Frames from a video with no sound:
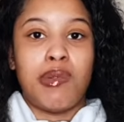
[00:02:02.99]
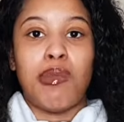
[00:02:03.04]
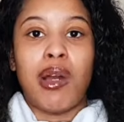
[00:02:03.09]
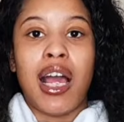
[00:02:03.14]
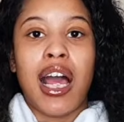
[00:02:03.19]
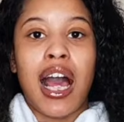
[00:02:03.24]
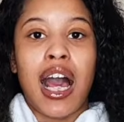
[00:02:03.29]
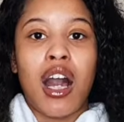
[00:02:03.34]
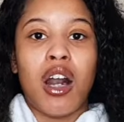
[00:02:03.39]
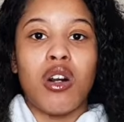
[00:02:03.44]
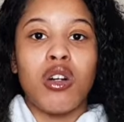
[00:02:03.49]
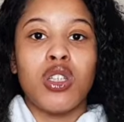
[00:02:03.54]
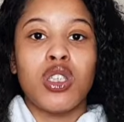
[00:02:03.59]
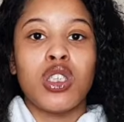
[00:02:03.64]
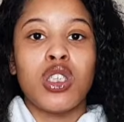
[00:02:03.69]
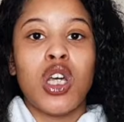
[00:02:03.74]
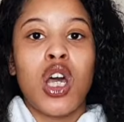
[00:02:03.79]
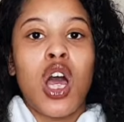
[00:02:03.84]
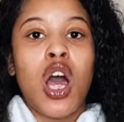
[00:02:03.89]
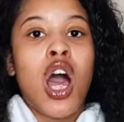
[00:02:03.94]
my house,
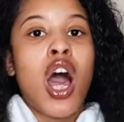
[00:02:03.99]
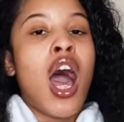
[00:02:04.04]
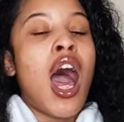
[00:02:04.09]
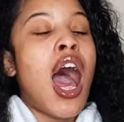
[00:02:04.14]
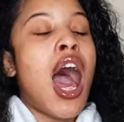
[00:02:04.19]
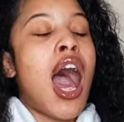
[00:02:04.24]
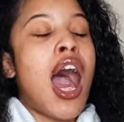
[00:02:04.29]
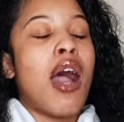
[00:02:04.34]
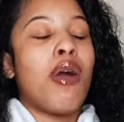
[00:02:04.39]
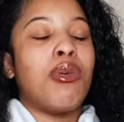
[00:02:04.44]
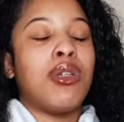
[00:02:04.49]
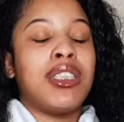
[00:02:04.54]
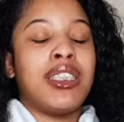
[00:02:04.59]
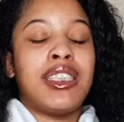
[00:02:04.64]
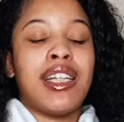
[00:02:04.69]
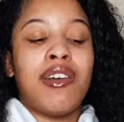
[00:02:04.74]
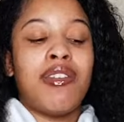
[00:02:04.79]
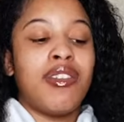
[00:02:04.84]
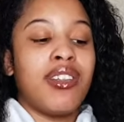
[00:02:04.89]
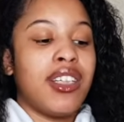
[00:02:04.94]
I was
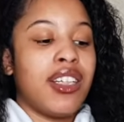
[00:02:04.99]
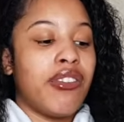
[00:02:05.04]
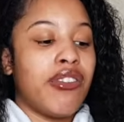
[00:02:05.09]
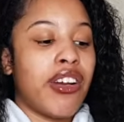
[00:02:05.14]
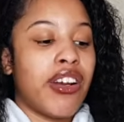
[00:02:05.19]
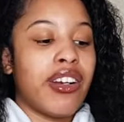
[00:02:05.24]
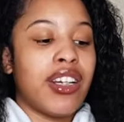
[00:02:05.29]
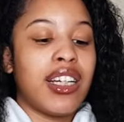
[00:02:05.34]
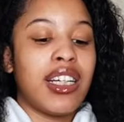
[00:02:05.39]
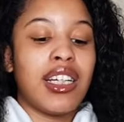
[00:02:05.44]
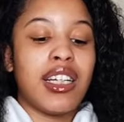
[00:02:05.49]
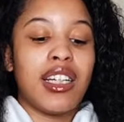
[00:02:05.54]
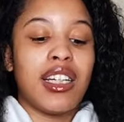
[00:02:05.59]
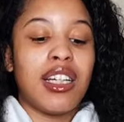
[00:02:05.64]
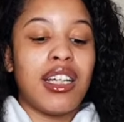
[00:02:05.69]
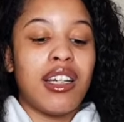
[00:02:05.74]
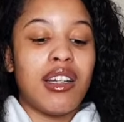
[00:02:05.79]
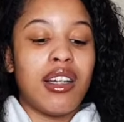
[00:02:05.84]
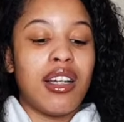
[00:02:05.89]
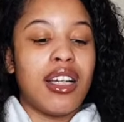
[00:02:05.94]
definitely
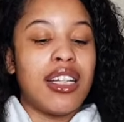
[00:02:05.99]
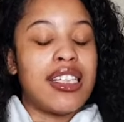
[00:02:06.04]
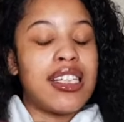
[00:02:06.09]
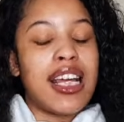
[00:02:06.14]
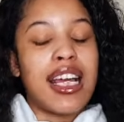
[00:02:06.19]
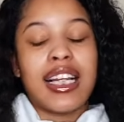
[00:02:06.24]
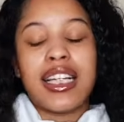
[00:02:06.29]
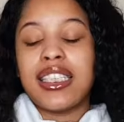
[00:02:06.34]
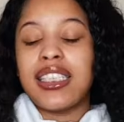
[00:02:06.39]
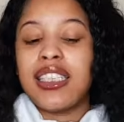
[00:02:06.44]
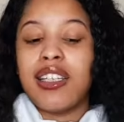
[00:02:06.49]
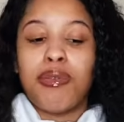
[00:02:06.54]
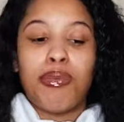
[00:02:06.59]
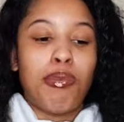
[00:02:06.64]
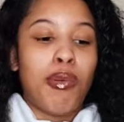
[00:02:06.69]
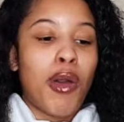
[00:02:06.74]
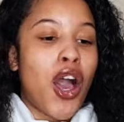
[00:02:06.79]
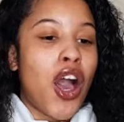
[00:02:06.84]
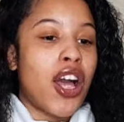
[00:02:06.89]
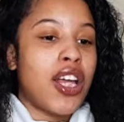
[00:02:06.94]
a negative
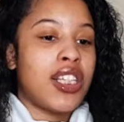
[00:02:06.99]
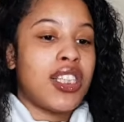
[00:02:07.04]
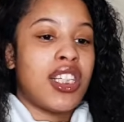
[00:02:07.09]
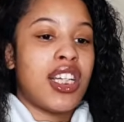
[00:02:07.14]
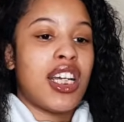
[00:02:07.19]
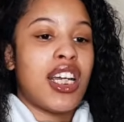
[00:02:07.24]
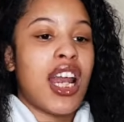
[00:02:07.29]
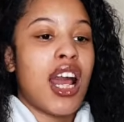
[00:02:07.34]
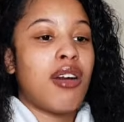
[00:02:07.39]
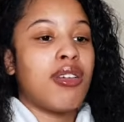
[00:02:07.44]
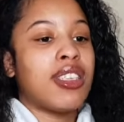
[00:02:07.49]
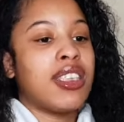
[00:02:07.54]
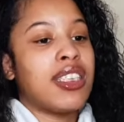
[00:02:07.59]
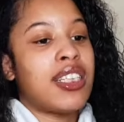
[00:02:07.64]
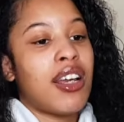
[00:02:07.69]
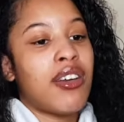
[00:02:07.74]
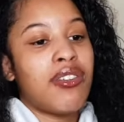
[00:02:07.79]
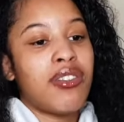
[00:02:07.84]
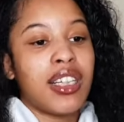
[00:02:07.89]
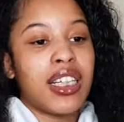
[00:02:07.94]
person. I was
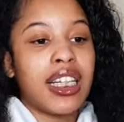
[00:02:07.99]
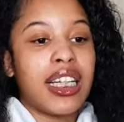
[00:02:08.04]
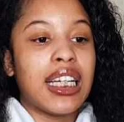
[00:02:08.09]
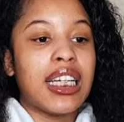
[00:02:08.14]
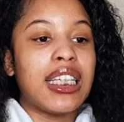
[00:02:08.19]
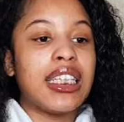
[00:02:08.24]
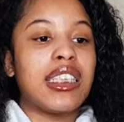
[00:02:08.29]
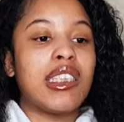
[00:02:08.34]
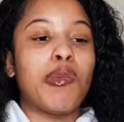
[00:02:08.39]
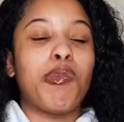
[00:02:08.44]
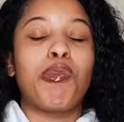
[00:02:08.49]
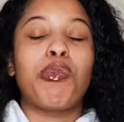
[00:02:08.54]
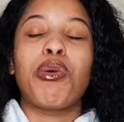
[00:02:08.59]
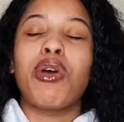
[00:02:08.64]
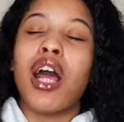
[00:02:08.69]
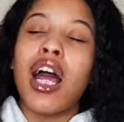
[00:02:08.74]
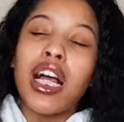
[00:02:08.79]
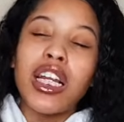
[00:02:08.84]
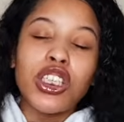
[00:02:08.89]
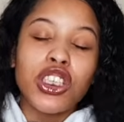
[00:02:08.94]
definitely in a
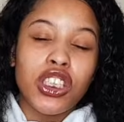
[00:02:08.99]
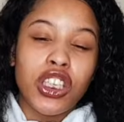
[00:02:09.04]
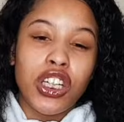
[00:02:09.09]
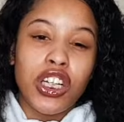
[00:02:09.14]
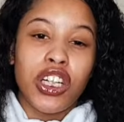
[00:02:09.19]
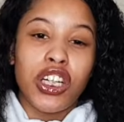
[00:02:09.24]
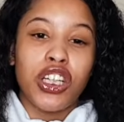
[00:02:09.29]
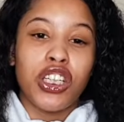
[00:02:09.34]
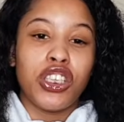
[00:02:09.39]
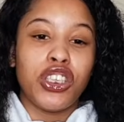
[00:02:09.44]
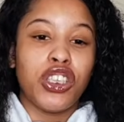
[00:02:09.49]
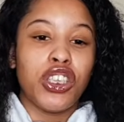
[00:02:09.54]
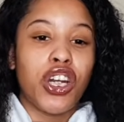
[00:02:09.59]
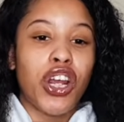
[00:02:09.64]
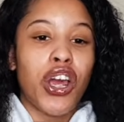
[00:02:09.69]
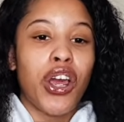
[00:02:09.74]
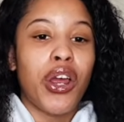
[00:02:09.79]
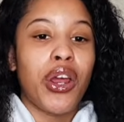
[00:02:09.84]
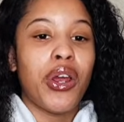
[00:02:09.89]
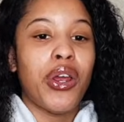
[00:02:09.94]
depression, you
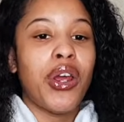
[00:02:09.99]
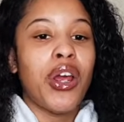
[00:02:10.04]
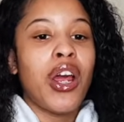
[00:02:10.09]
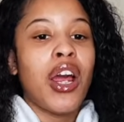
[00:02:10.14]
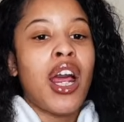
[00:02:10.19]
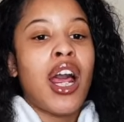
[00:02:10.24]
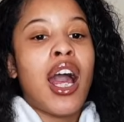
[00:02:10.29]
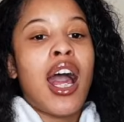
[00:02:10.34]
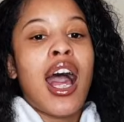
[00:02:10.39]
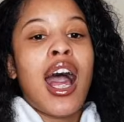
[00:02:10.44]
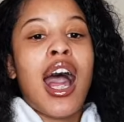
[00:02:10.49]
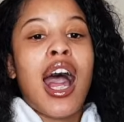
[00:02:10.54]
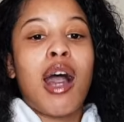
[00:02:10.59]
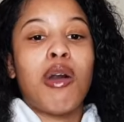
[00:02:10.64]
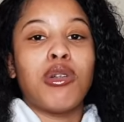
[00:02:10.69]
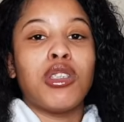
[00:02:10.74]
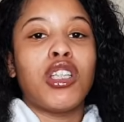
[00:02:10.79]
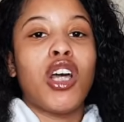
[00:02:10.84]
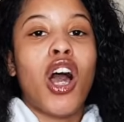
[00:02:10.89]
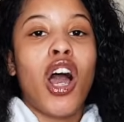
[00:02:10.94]
know. I
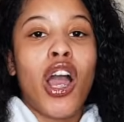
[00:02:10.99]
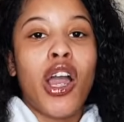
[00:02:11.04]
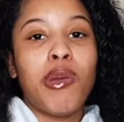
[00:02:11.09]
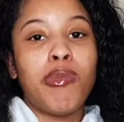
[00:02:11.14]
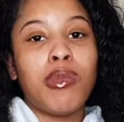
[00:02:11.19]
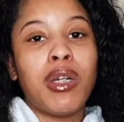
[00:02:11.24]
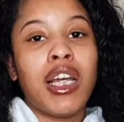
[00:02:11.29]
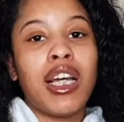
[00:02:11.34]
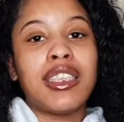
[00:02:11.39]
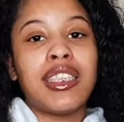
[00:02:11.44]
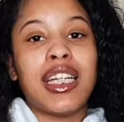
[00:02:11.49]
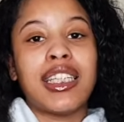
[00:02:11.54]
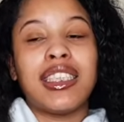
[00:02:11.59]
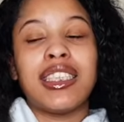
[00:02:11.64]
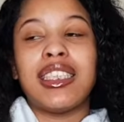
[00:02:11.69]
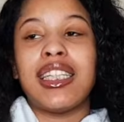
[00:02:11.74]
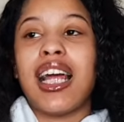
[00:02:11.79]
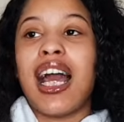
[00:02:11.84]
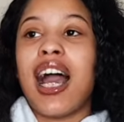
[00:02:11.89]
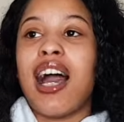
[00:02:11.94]
was homeless. I
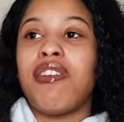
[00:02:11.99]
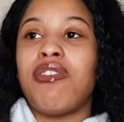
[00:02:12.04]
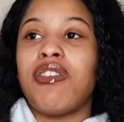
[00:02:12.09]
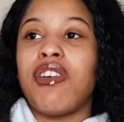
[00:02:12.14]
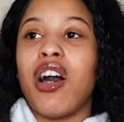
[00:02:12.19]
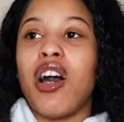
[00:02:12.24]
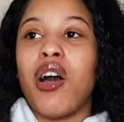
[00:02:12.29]
didn't have